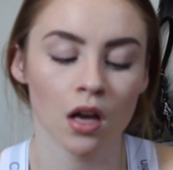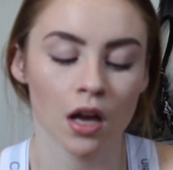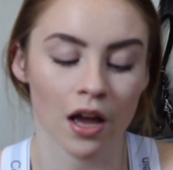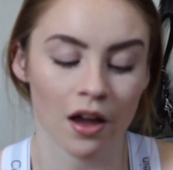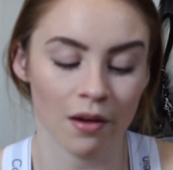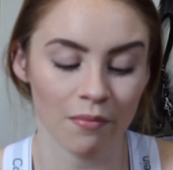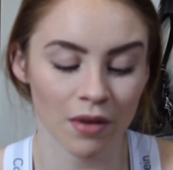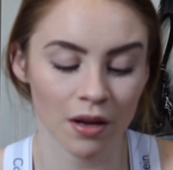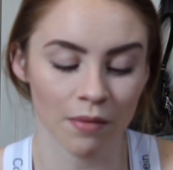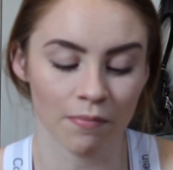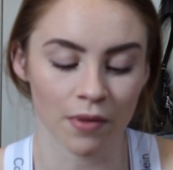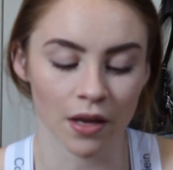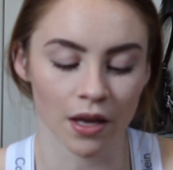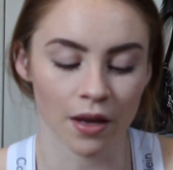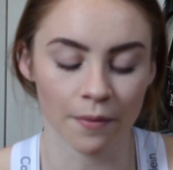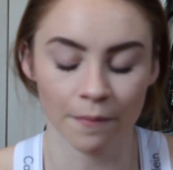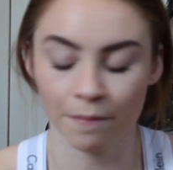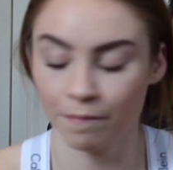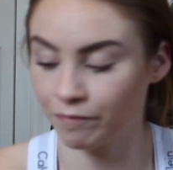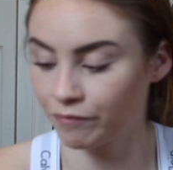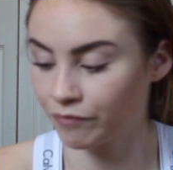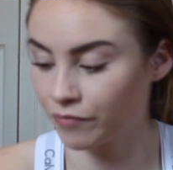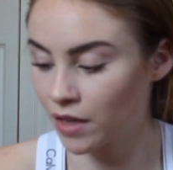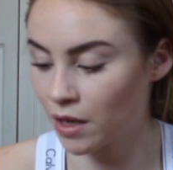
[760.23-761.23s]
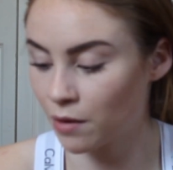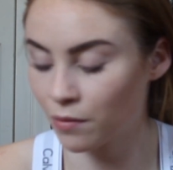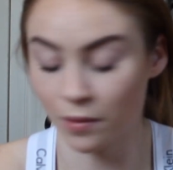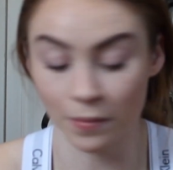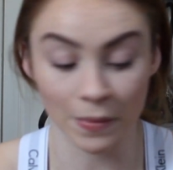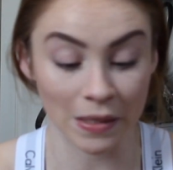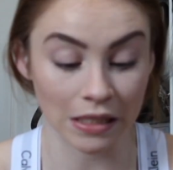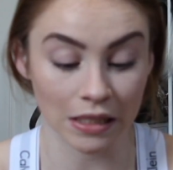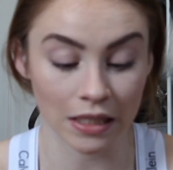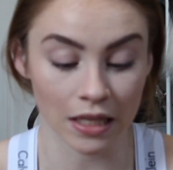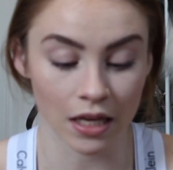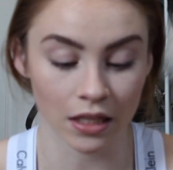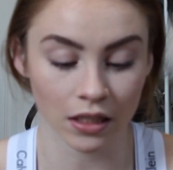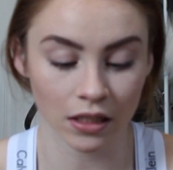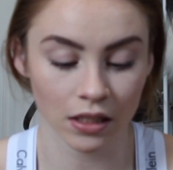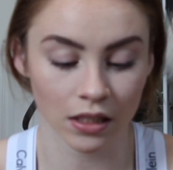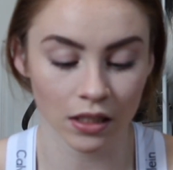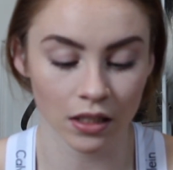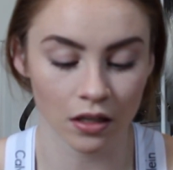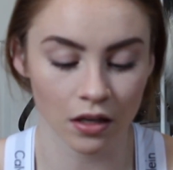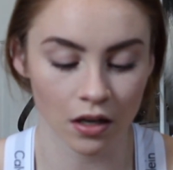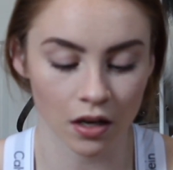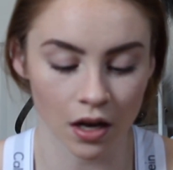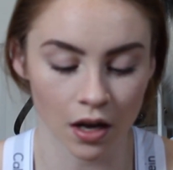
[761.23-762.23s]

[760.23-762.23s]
I might be. That would make sense.